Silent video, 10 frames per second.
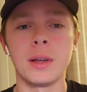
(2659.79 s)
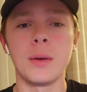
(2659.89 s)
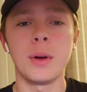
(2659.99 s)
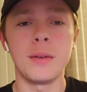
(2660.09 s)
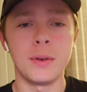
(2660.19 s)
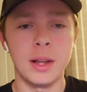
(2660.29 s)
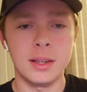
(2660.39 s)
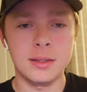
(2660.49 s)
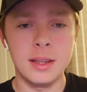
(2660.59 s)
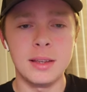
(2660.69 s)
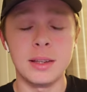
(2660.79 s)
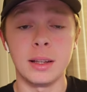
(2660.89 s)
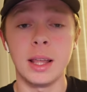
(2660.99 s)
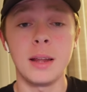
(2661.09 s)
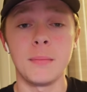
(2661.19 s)
Get ready for next
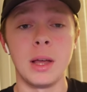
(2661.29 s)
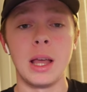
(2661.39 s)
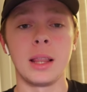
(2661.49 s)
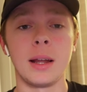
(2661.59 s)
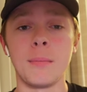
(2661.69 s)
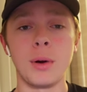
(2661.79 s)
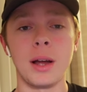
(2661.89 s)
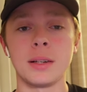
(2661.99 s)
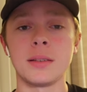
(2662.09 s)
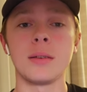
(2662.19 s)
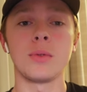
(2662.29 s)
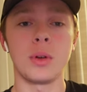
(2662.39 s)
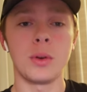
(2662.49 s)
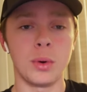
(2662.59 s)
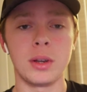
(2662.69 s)
season. Let him let him practice and,
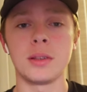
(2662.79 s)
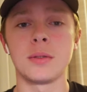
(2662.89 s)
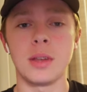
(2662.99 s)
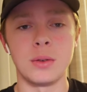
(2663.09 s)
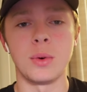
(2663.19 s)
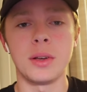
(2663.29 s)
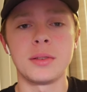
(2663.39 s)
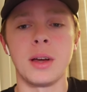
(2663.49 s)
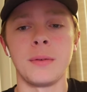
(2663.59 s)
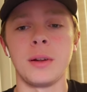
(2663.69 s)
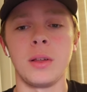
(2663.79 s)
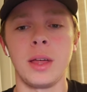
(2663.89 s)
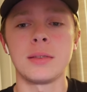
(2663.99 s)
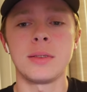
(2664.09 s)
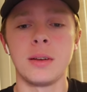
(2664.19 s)
and work his, his rust off and all
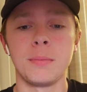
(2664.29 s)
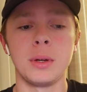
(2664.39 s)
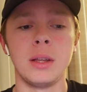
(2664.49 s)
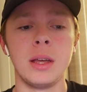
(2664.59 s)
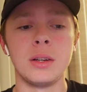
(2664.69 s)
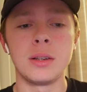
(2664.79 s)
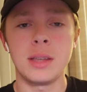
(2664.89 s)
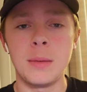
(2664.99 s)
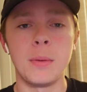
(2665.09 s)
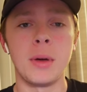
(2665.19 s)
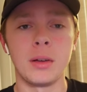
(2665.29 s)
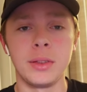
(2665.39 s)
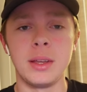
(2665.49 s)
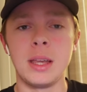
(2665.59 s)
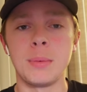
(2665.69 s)
that stuff, but just keep him
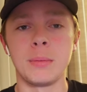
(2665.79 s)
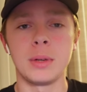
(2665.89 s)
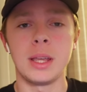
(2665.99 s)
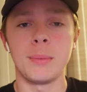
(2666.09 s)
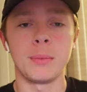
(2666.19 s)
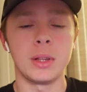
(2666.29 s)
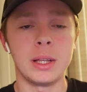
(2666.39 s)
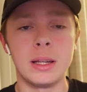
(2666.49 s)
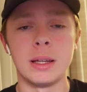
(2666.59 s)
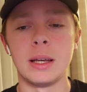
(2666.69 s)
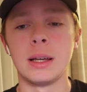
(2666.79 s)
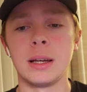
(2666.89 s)
healthy, keep him keep him clean.